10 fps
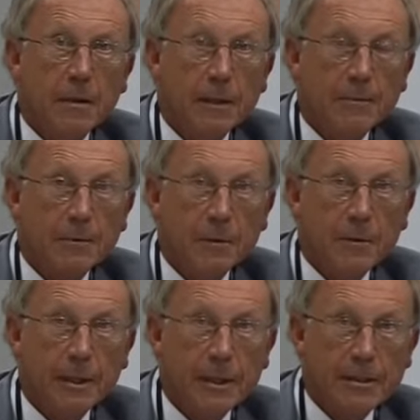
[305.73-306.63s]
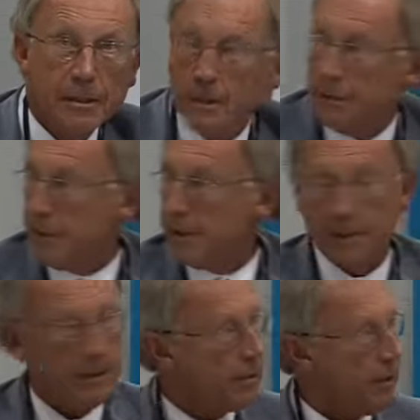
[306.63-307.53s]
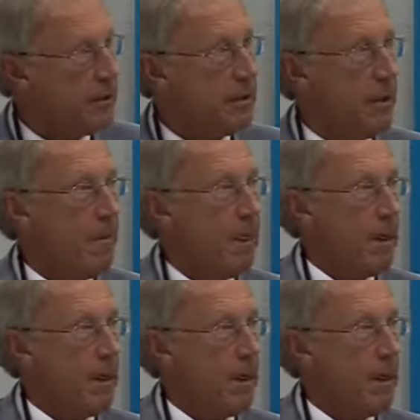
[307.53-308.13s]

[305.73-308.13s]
Capsular axis, it was discussed.